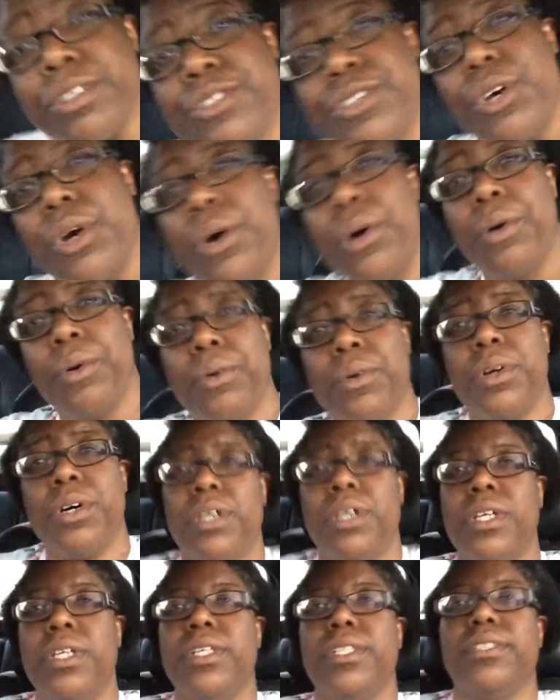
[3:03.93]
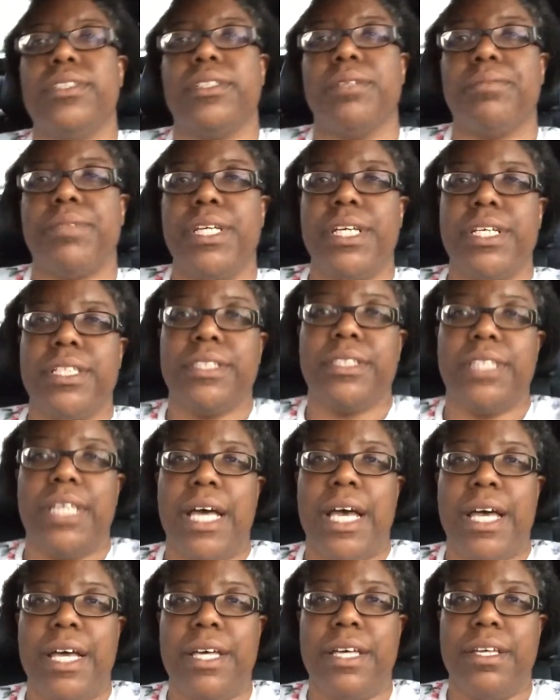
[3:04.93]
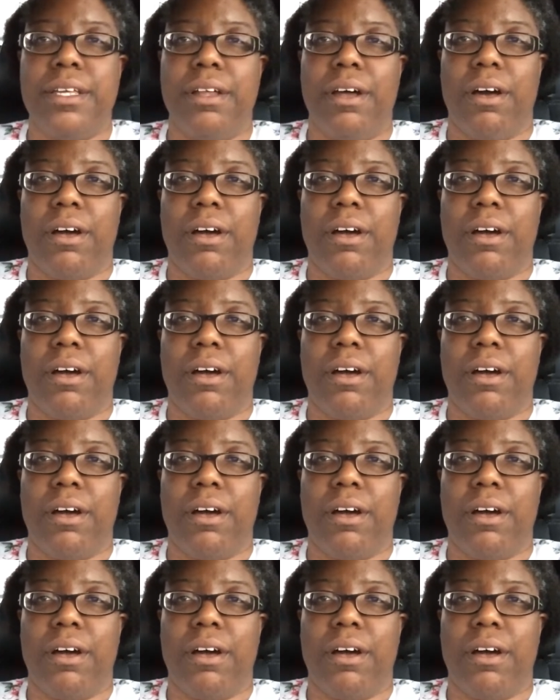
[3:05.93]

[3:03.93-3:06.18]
So some things that